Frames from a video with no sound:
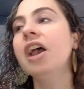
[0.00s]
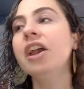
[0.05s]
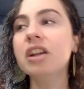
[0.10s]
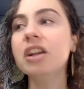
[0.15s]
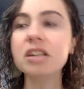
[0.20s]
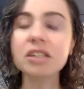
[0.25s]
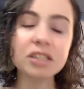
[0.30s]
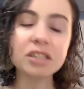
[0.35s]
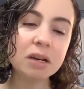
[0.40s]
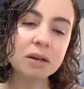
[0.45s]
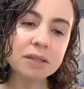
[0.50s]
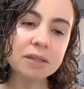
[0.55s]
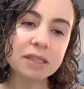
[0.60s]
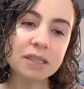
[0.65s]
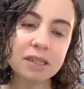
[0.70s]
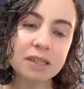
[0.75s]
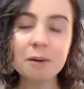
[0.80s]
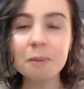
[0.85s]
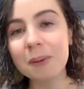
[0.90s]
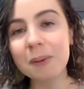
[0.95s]
you're so
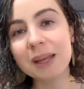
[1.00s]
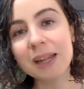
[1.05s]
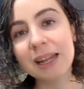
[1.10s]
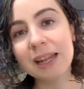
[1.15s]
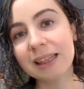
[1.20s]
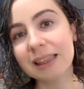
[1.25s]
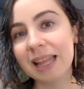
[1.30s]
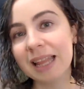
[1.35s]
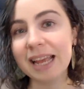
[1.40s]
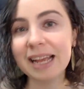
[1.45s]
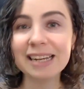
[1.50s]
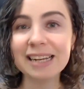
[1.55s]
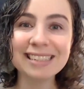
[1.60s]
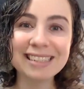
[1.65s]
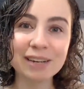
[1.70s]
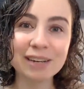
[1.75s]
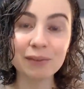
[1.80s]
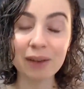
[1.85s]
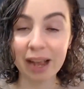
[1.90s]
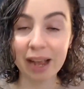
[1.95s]
stupid and
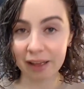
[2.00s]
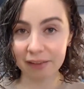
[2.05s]
lazy, right?